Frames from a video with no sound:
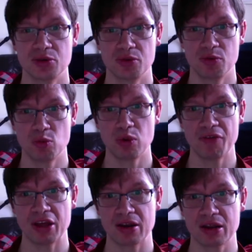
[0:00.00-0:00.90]
with
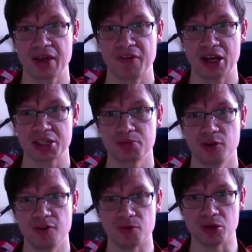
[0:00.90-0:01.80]
it giving us
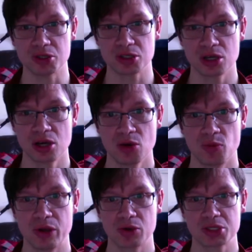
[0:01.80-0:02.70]
movement,
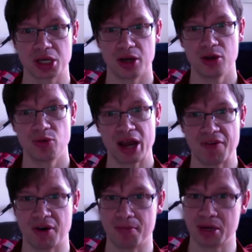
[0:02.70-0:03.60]
we have
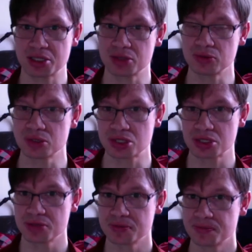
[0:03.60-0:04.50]
our
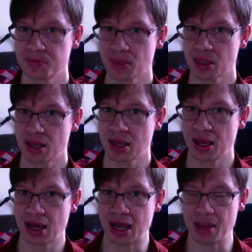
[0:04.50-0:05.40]
muscles,
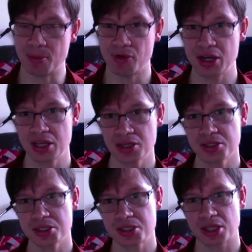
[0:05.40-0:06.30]
and the
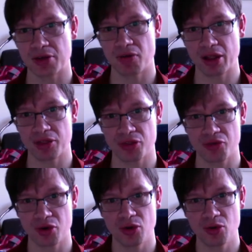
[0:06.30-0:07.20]
meridians, they run
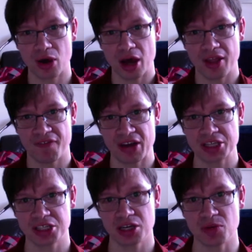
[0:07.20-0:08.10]
through the
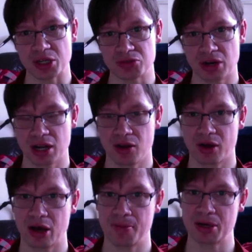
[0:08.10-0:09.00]
fascia, which run along
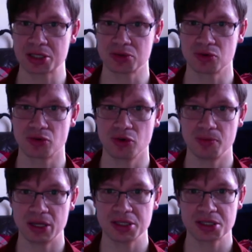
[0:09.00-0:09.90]
our muscle
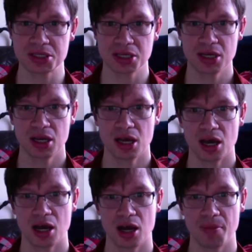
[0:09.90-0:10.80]
groupings.
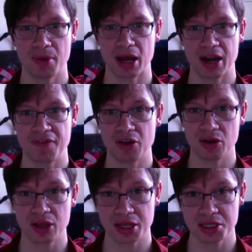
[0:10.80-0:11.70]
And if you
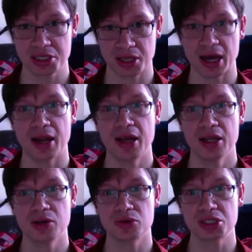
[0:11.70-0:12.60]
look into that,
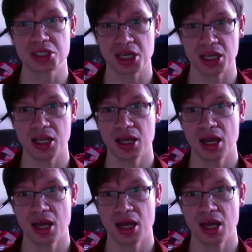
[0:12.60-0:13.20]
you'll see